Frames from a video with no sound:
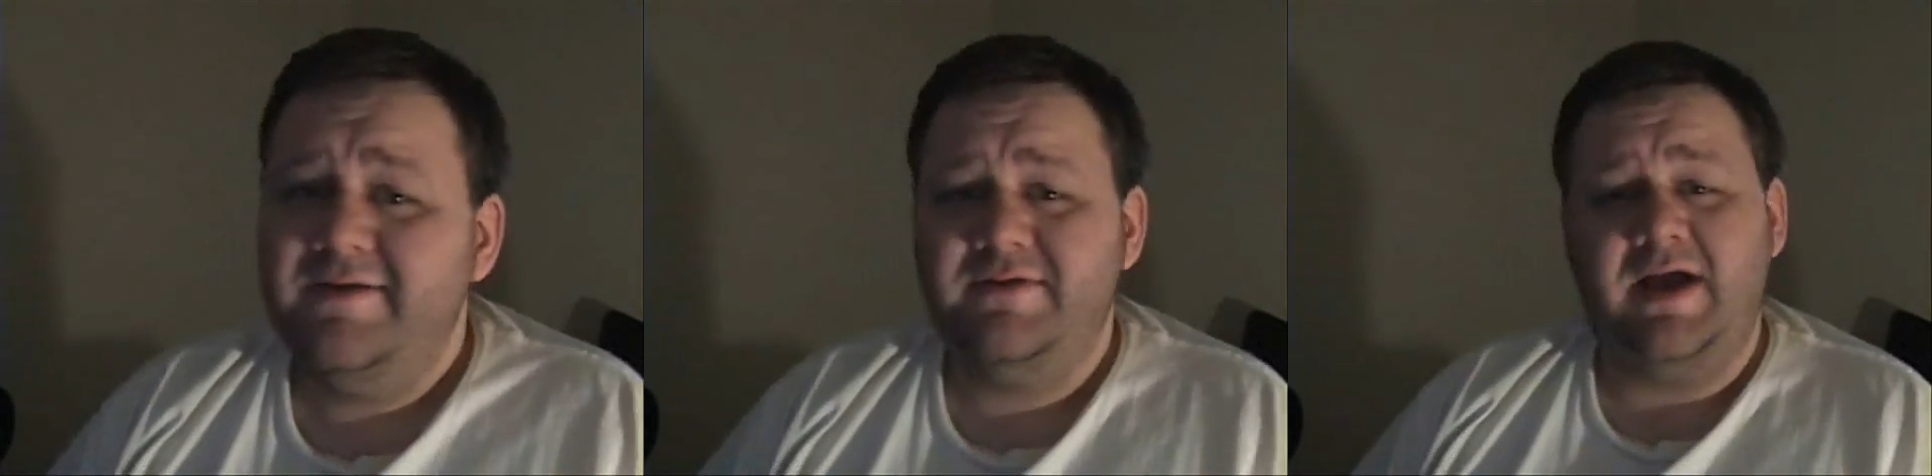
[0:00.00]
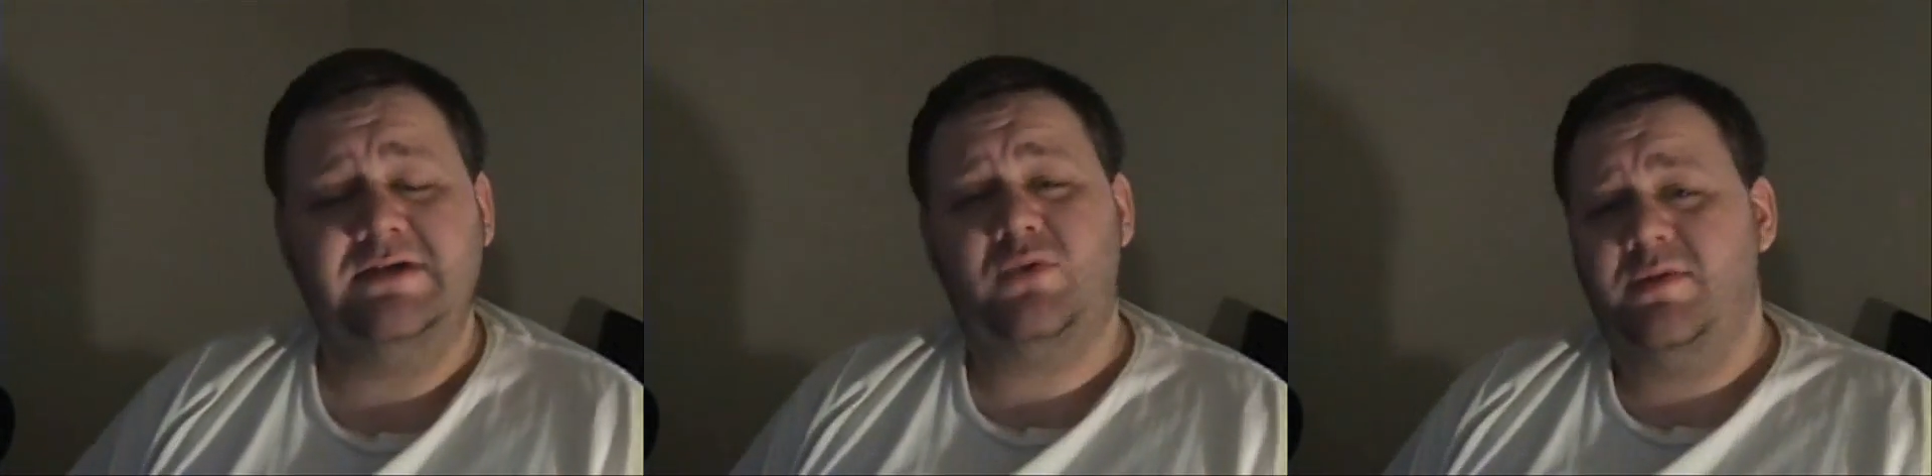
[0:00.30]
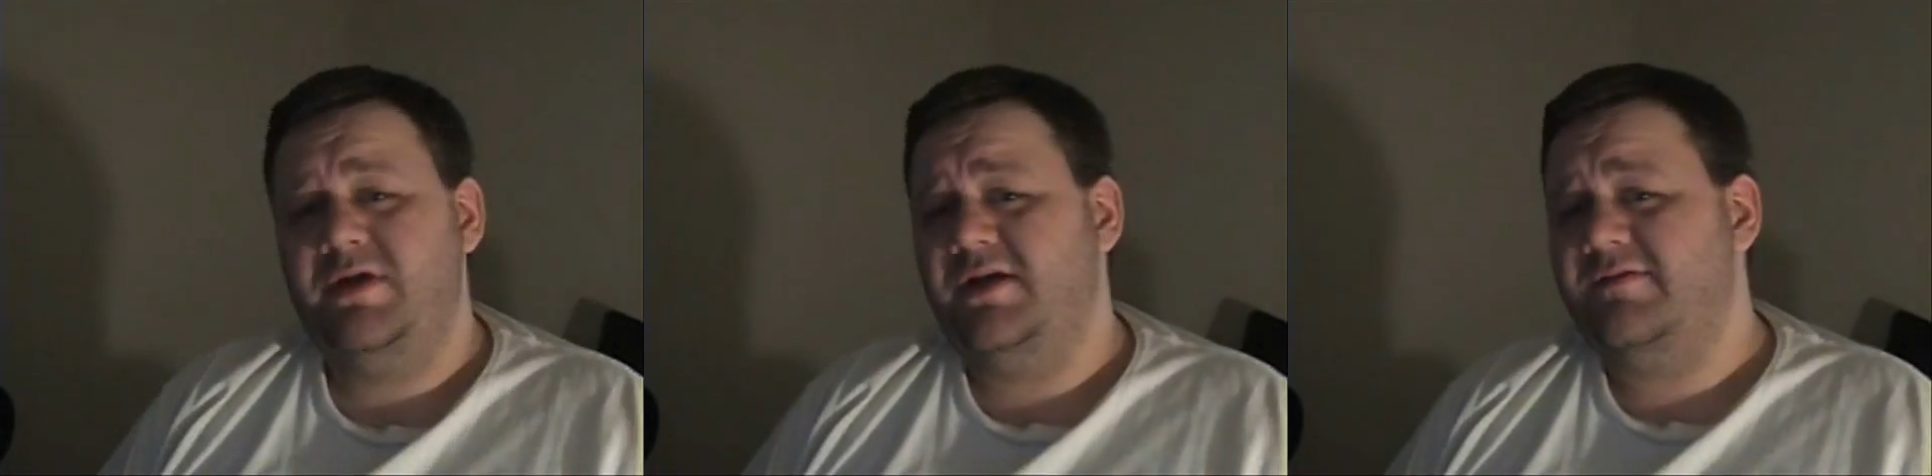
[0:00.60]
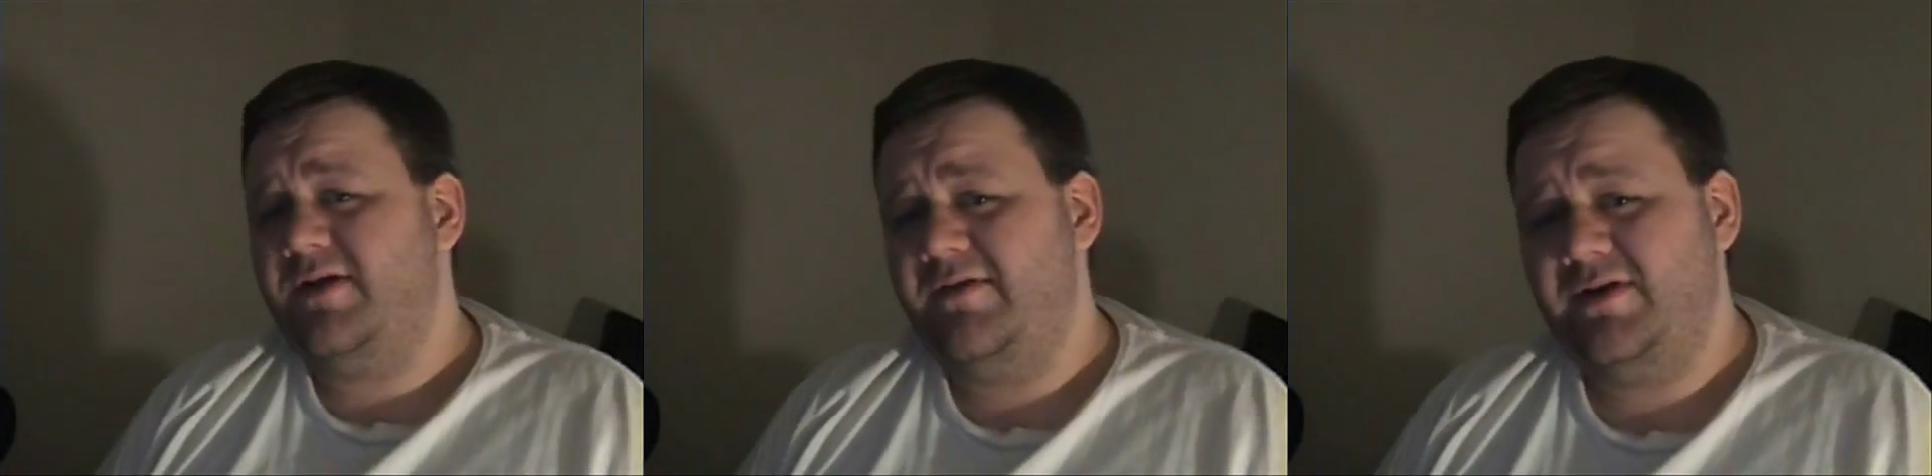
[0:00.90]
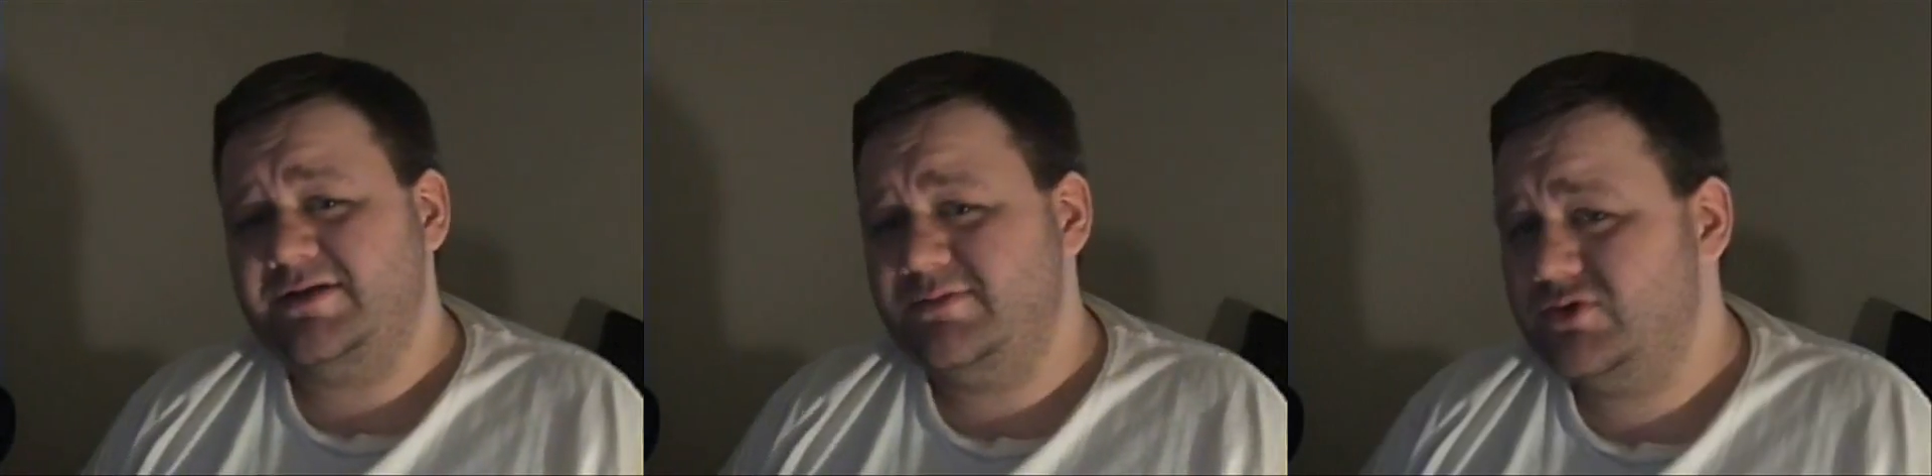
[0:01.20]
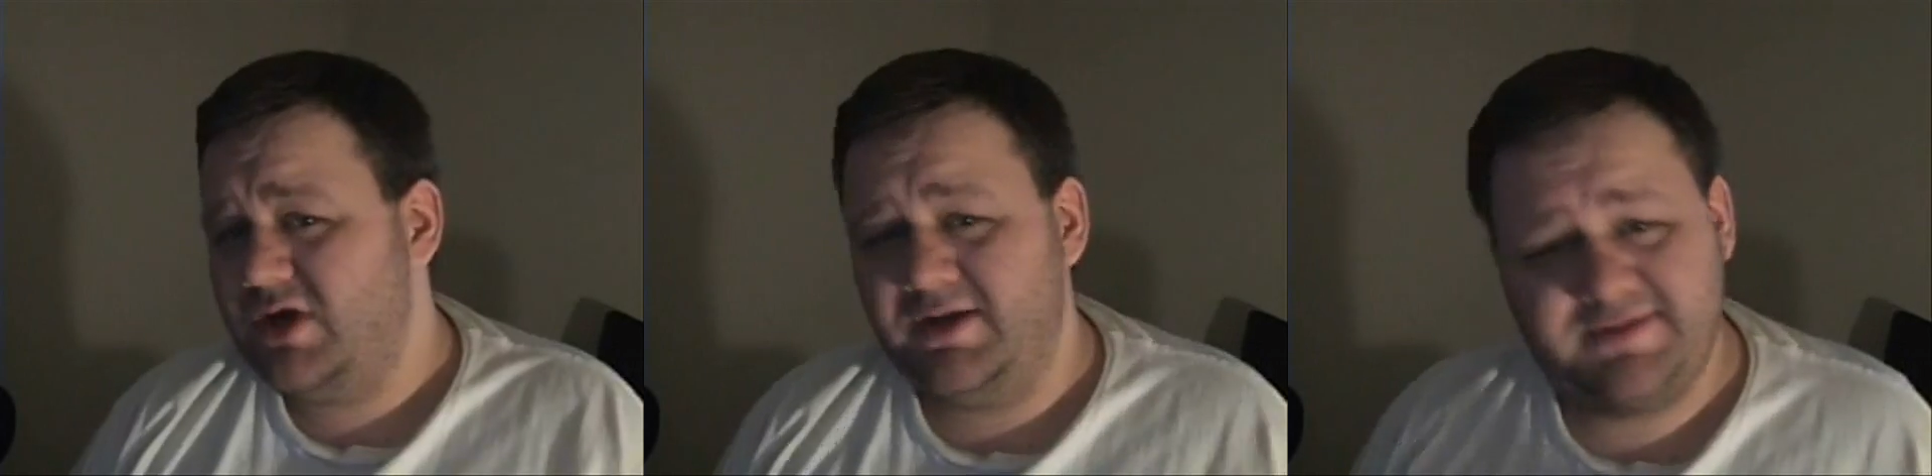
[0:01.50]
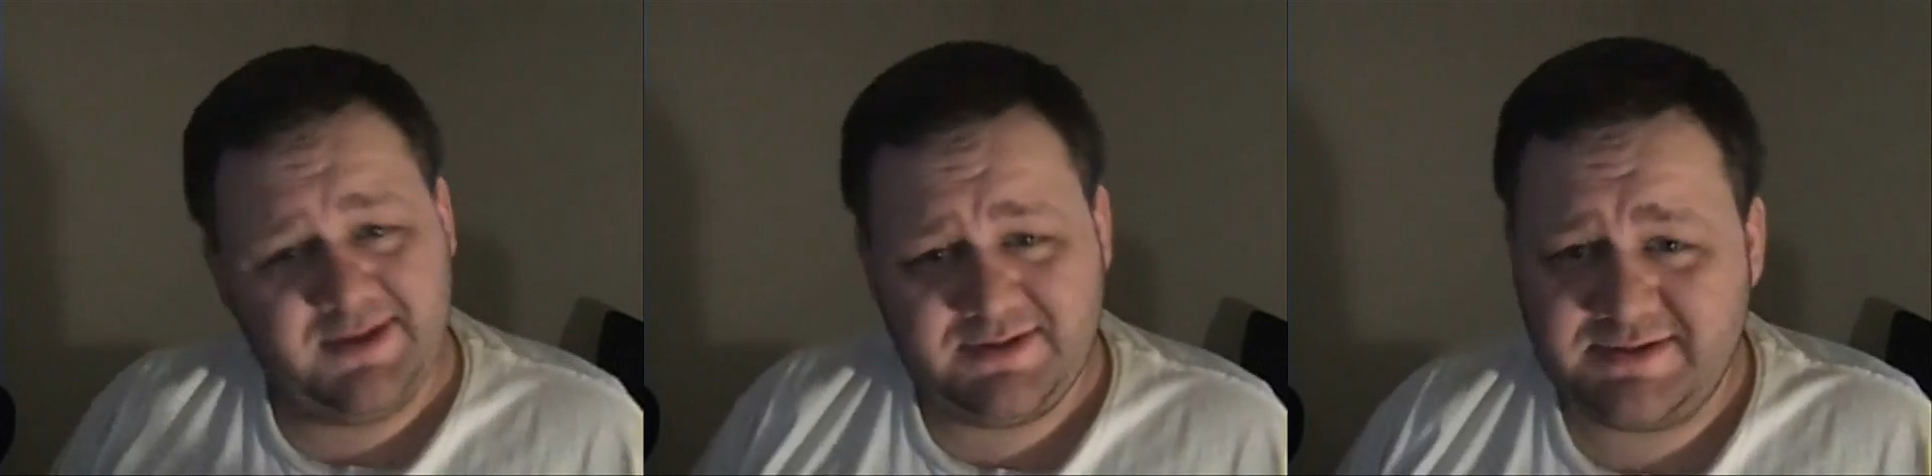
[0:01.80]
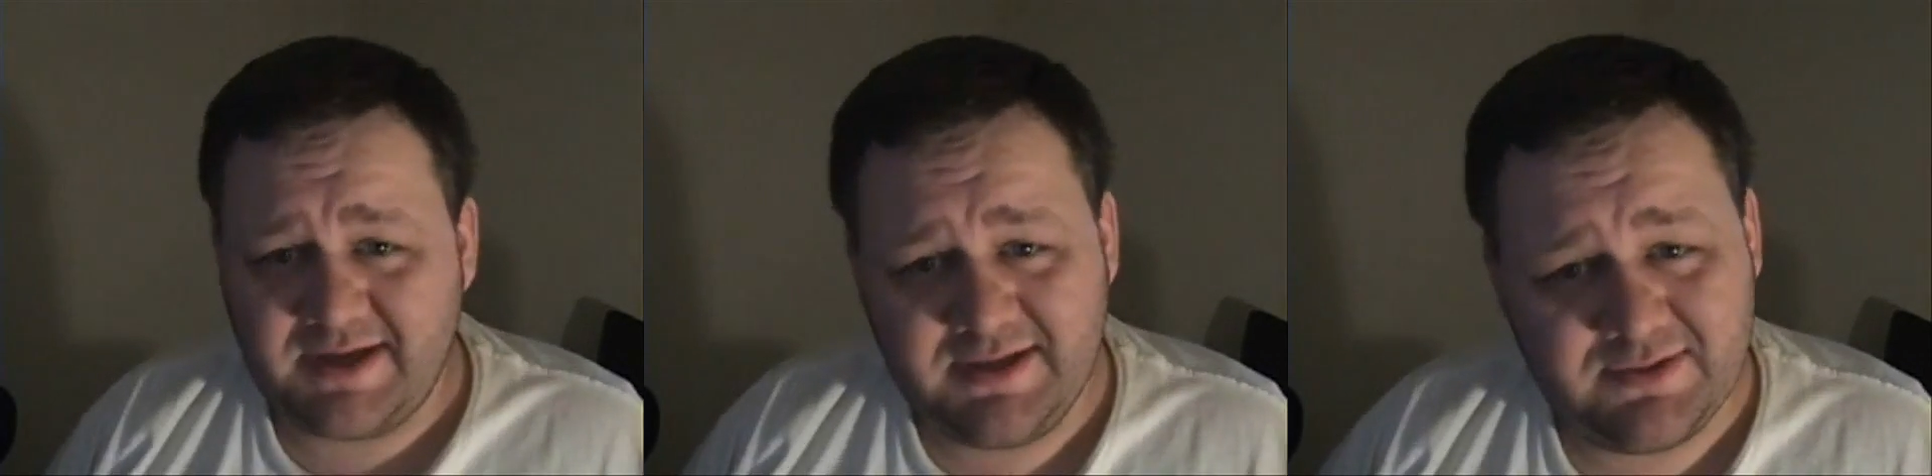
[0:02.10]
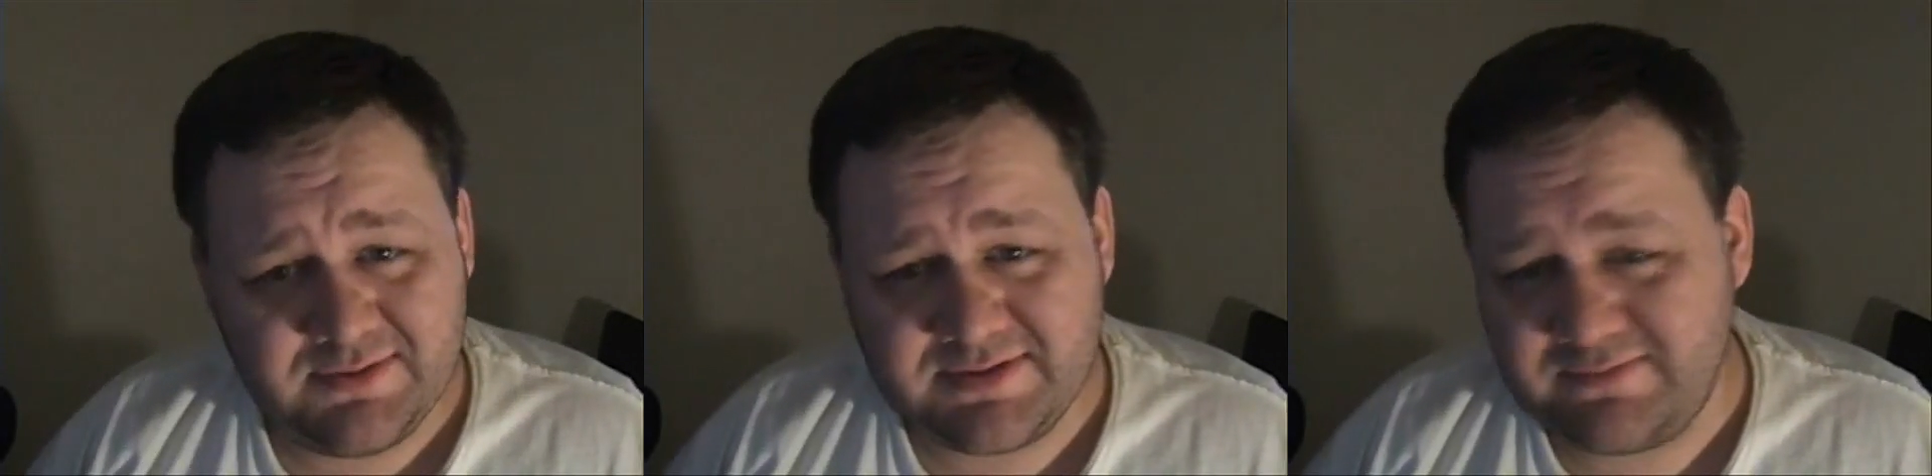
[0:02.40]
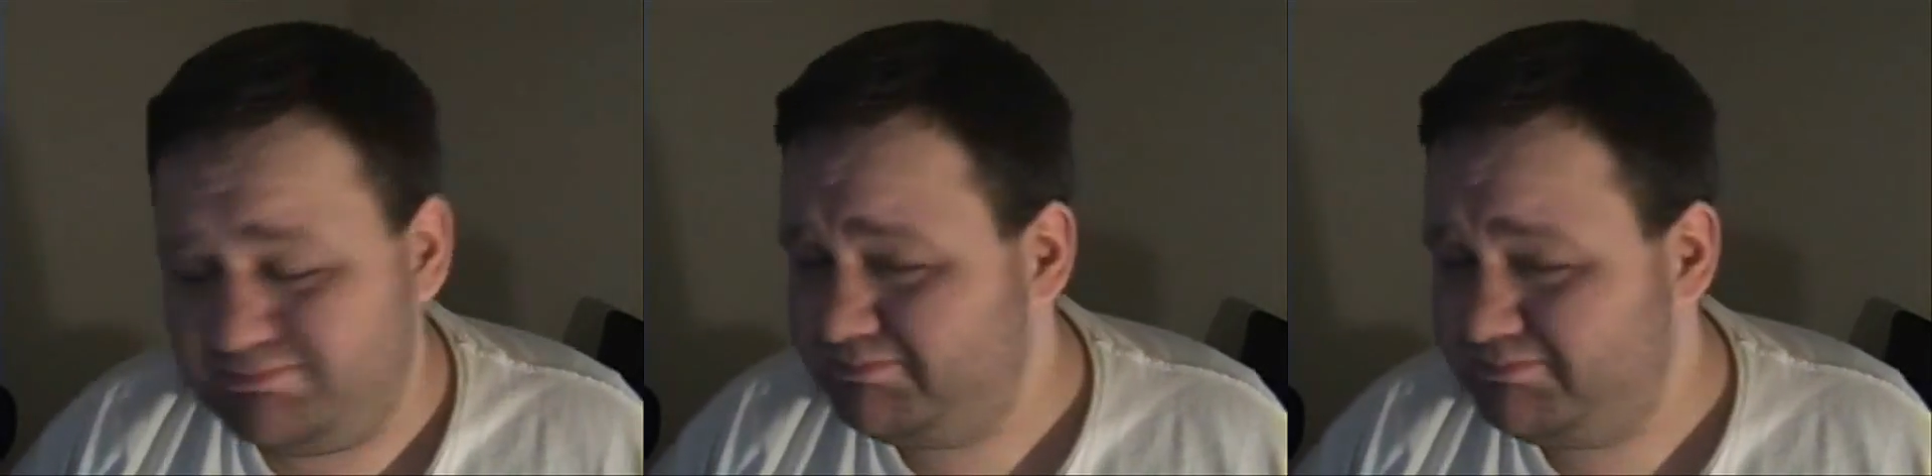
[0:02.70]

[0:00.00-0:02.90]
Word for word: if you guys want to be on the Five Awesome Drunks, all you got to do is